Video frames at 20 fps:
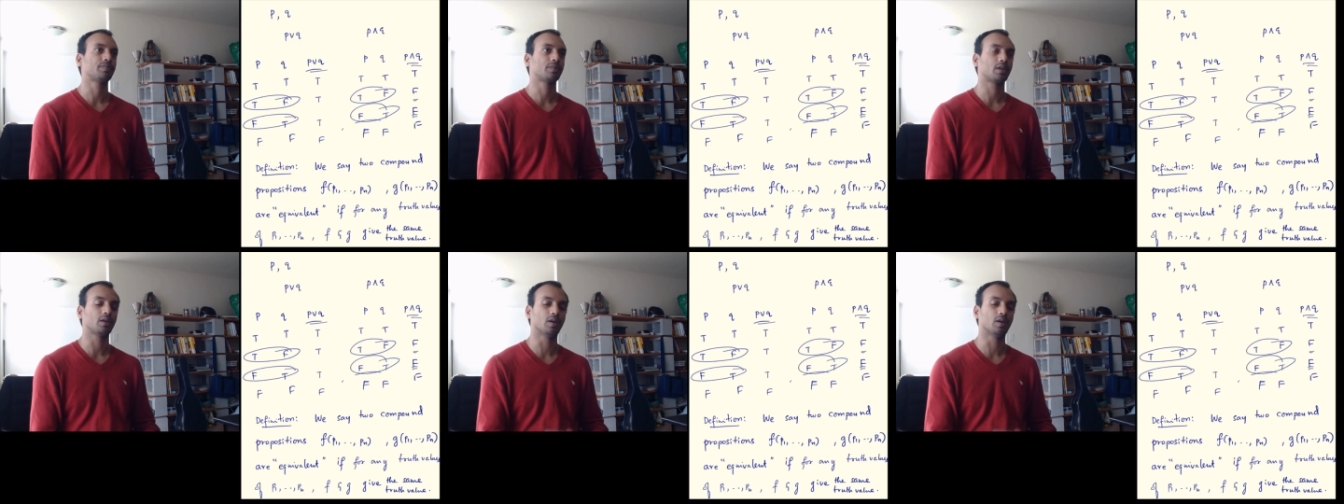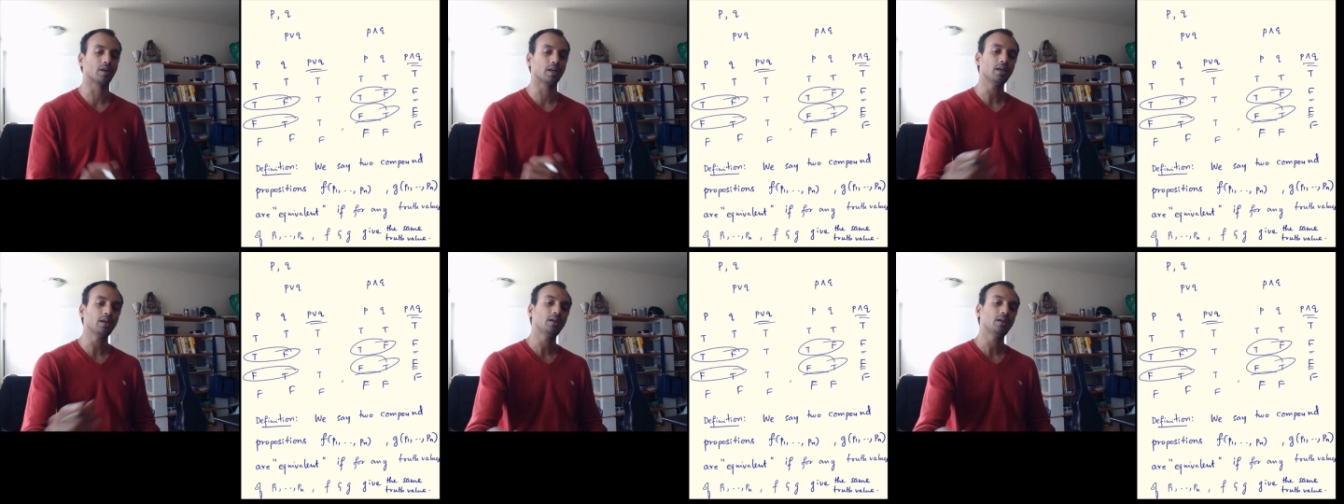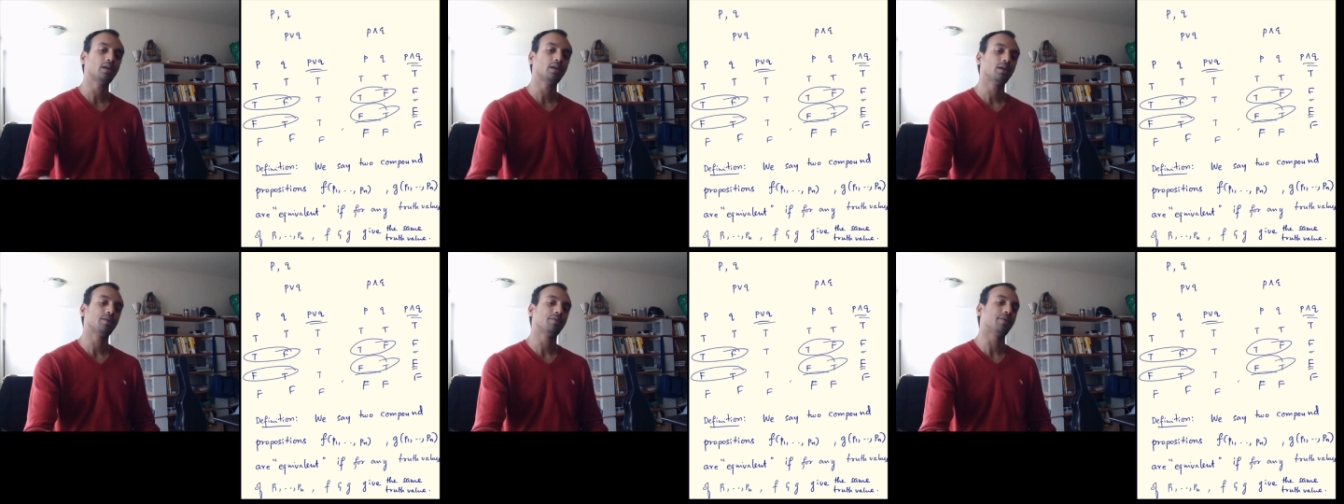okay
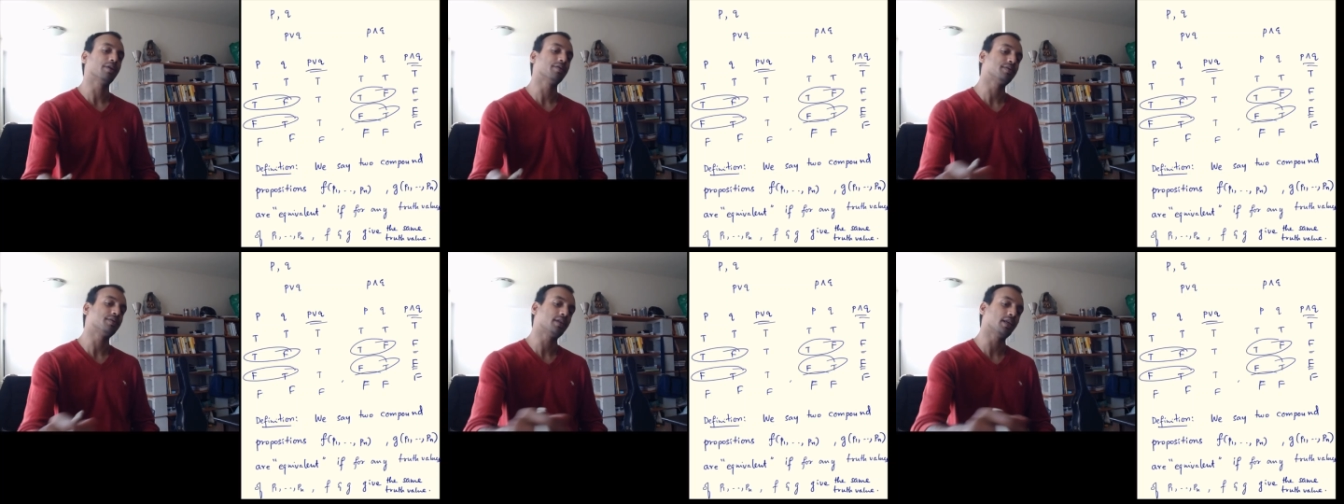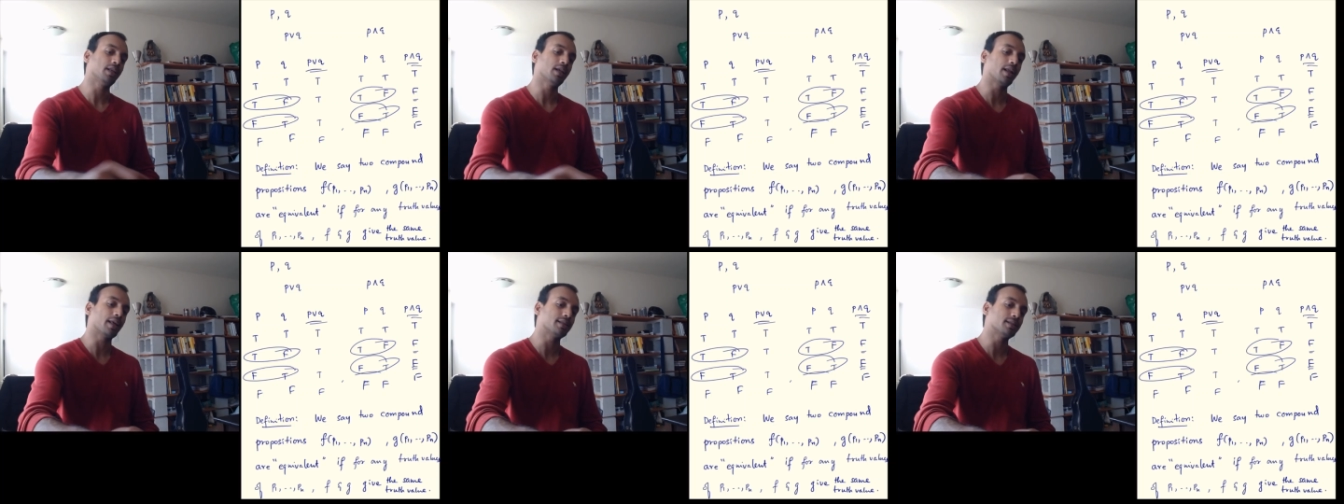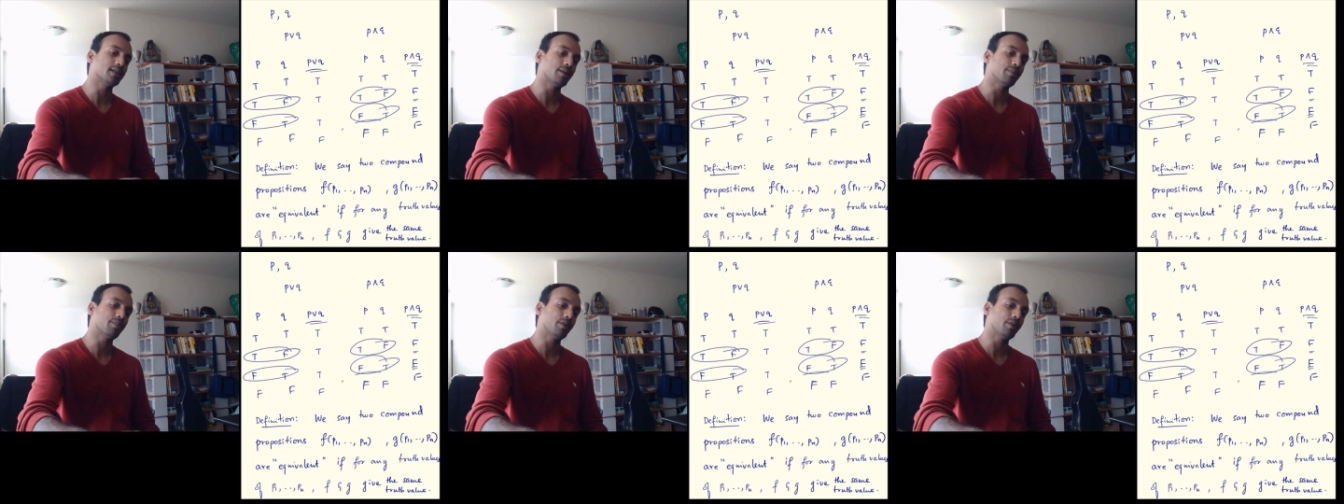we have seen an
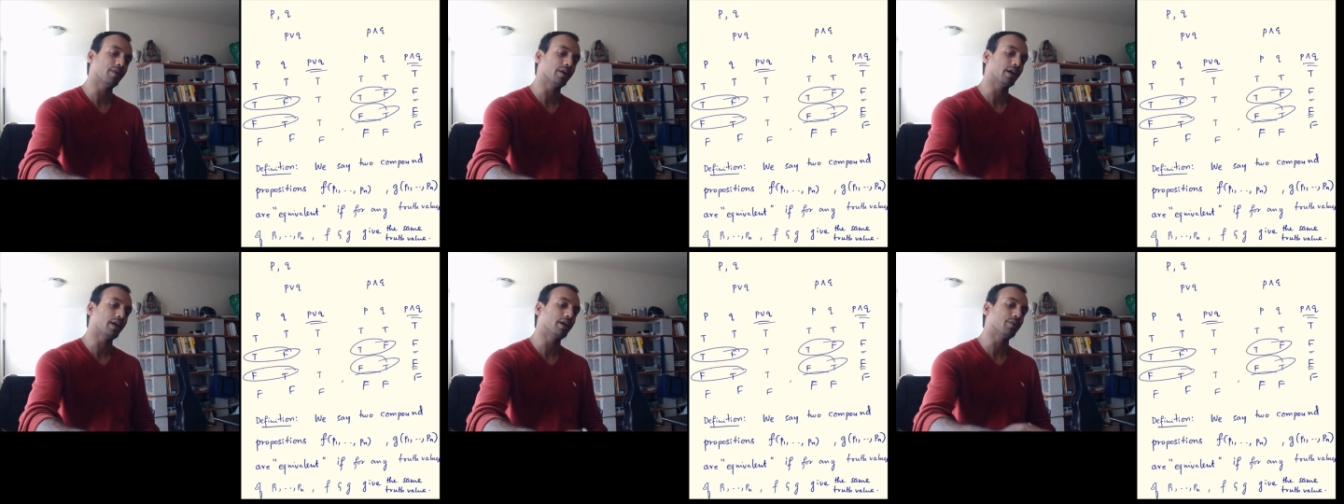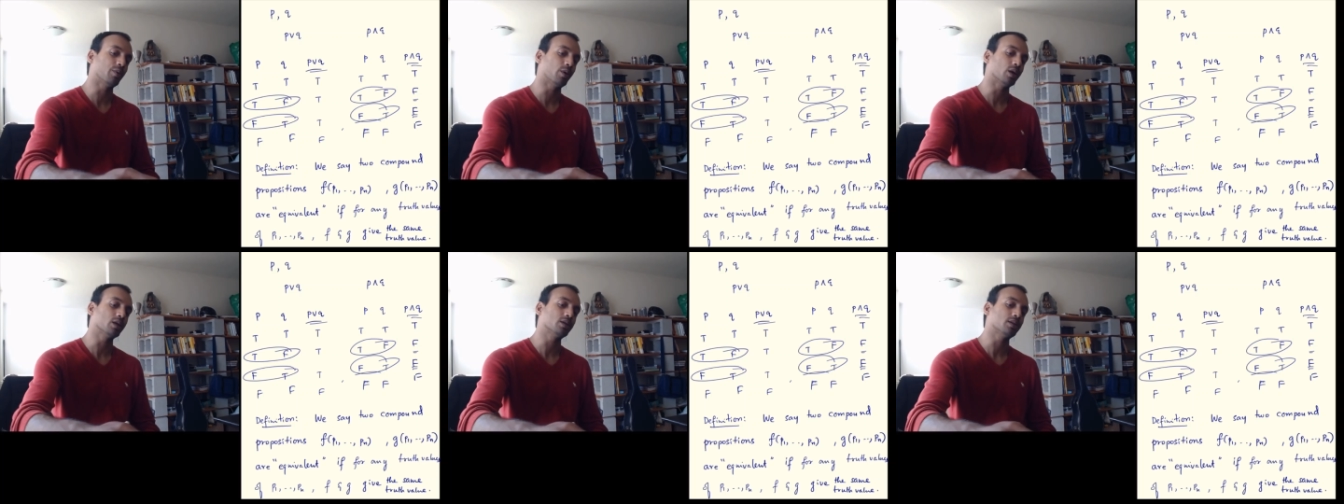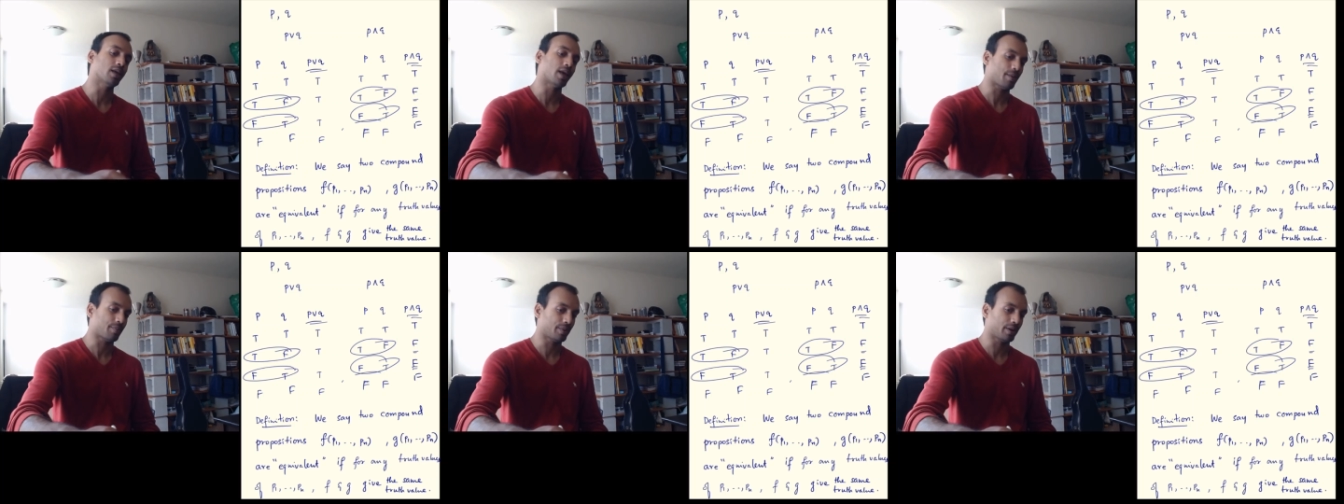example where it was
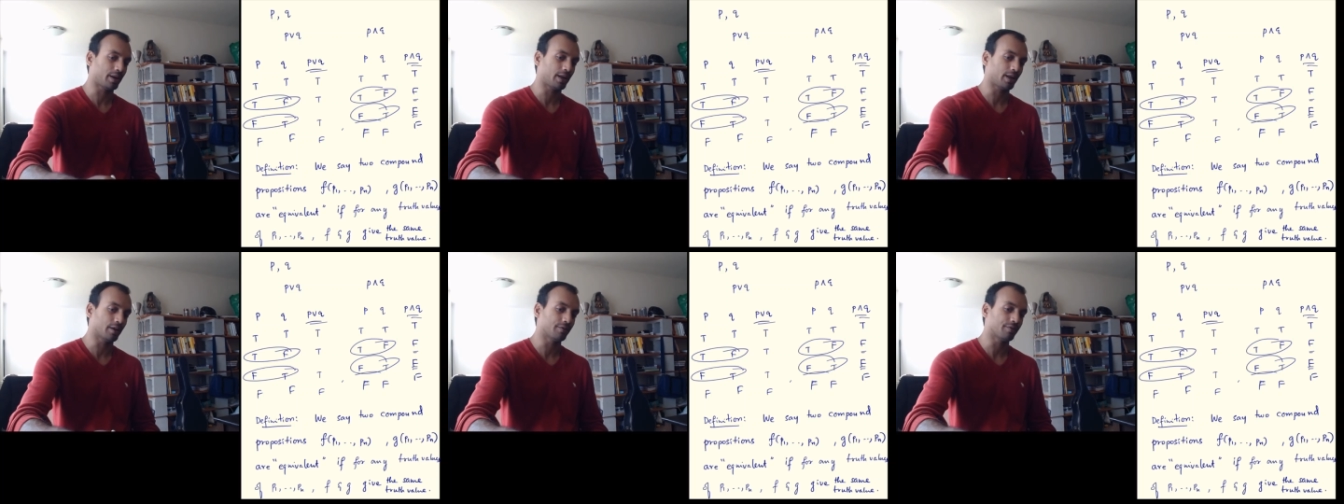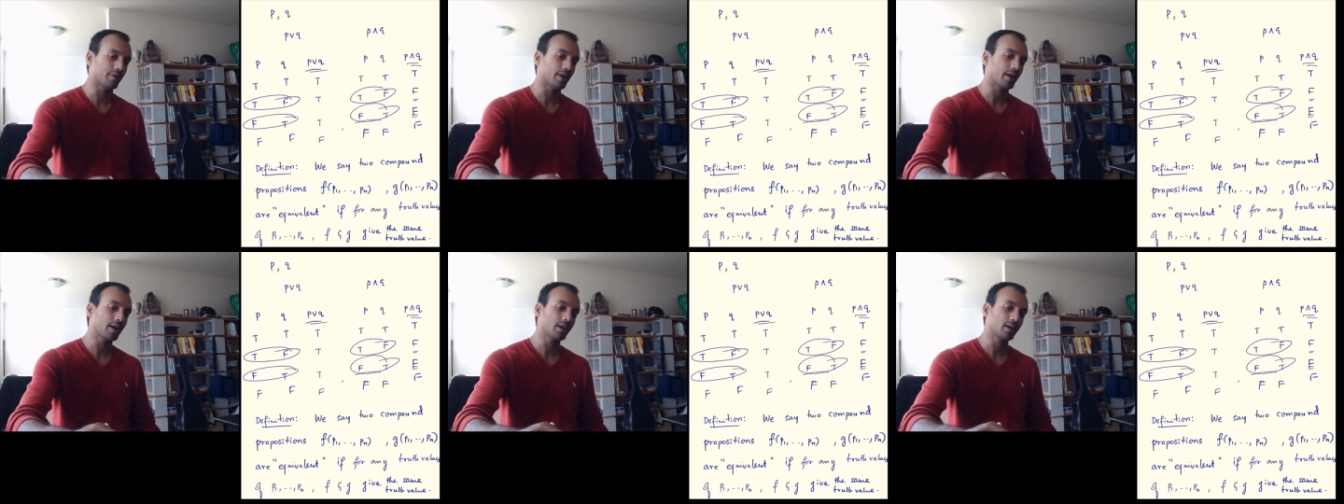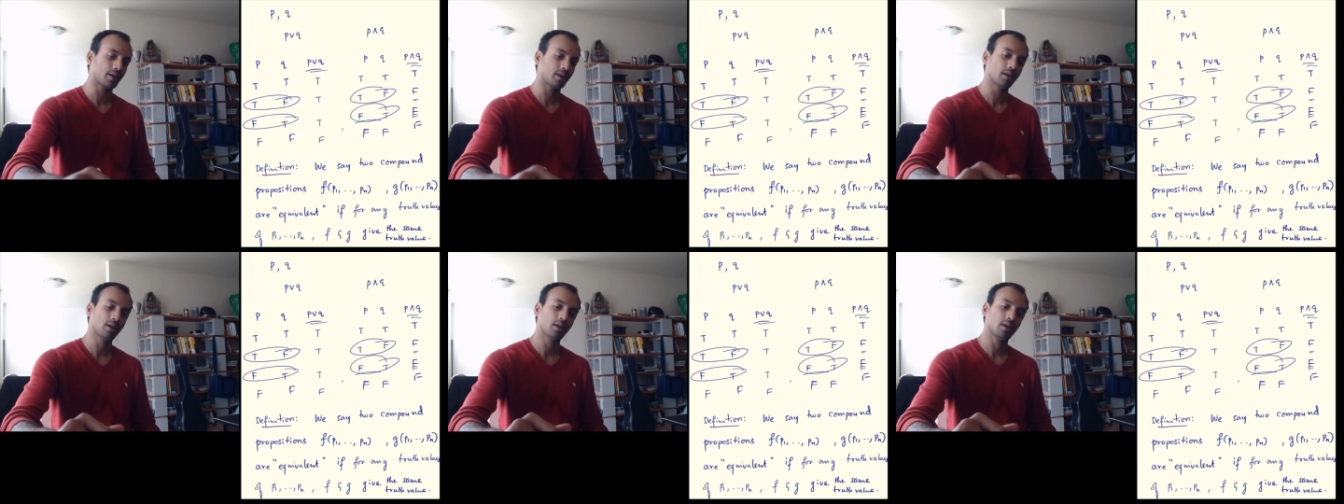happening in fact